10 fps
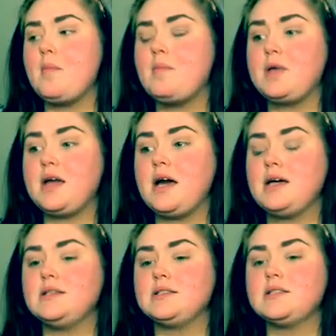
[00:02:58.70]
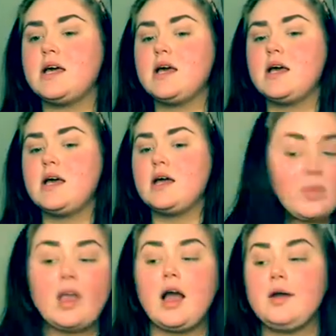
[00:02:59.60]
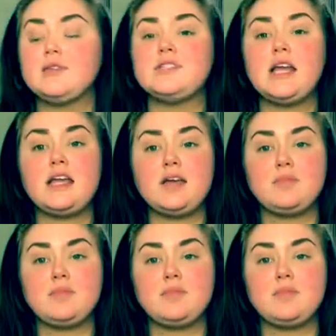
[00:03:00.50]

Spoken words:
because I was taking